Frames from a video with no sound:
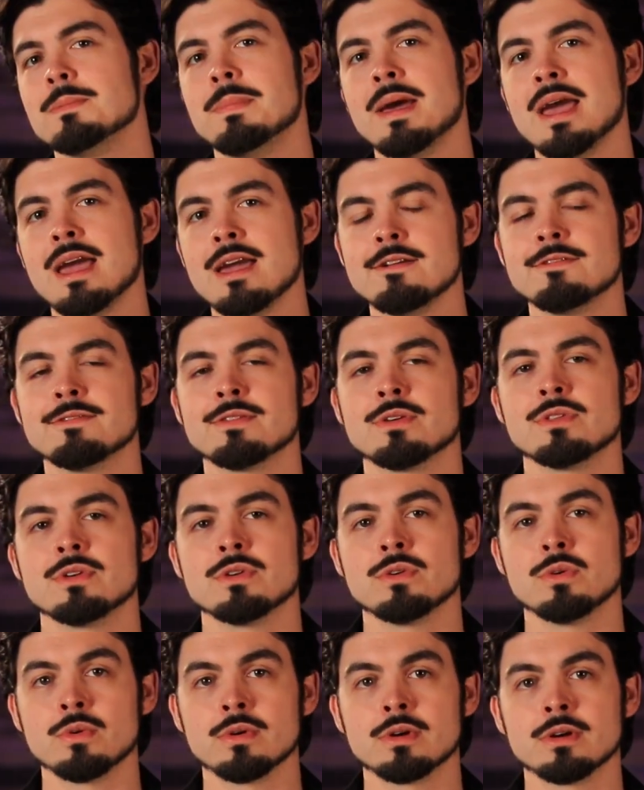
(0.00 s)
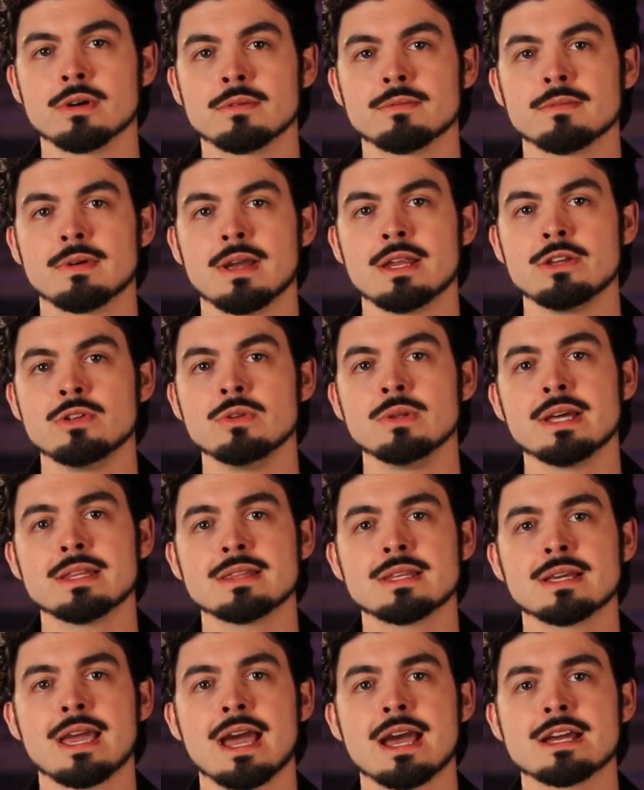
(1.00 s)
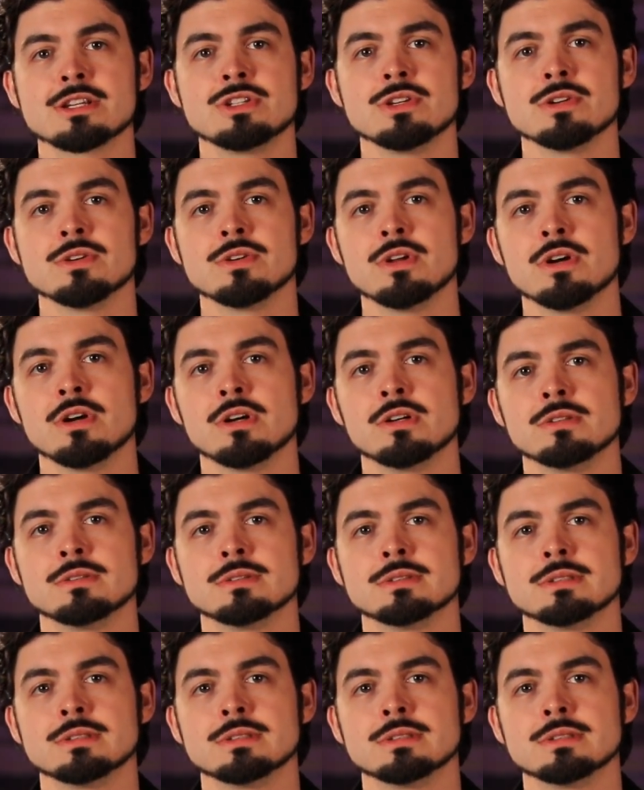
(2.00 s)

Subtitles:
to pay for their order and you let the cashier know,